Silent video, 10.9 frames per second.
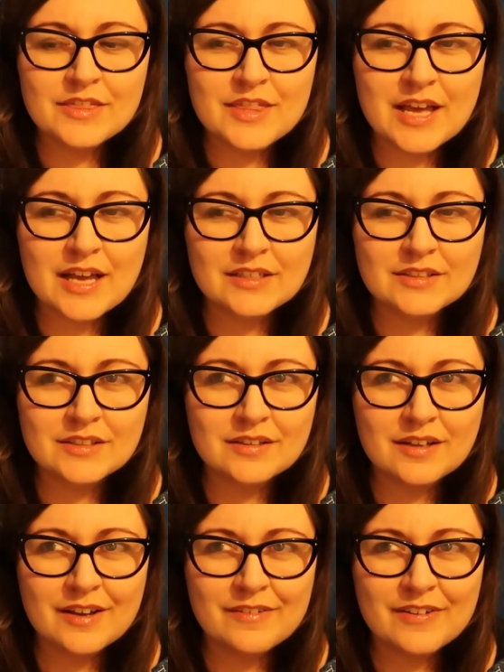that
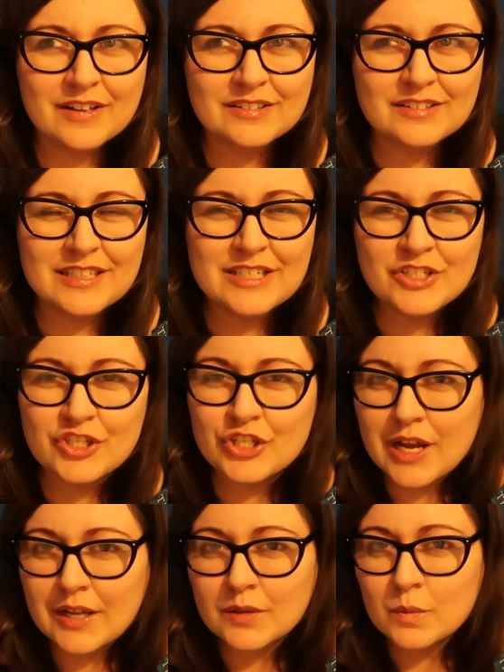I felt didn't
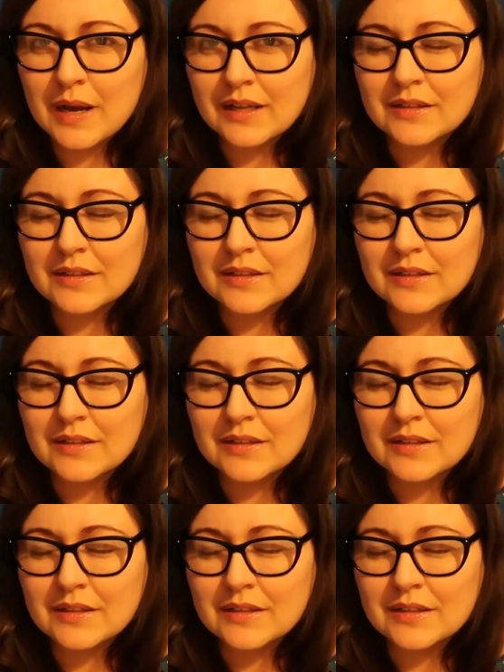gel well.